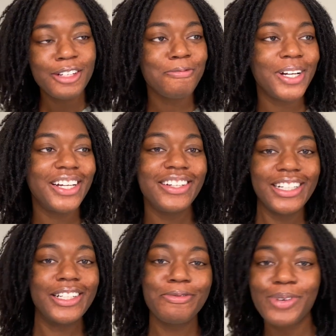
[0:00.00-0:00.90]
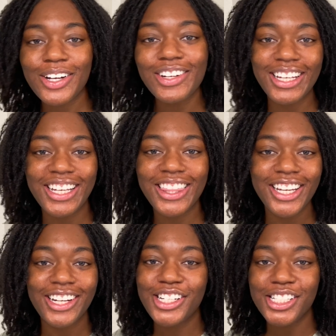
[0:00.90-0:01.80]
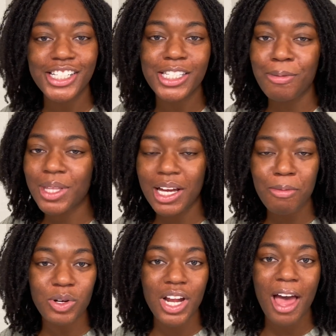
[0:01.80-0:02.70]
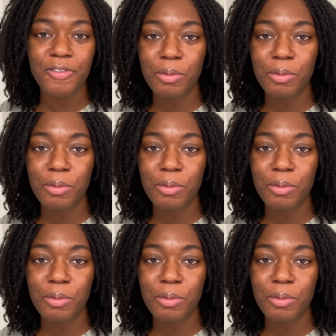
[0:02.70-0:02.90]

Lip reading: But we're gonna get there. It's just something I'm gonna have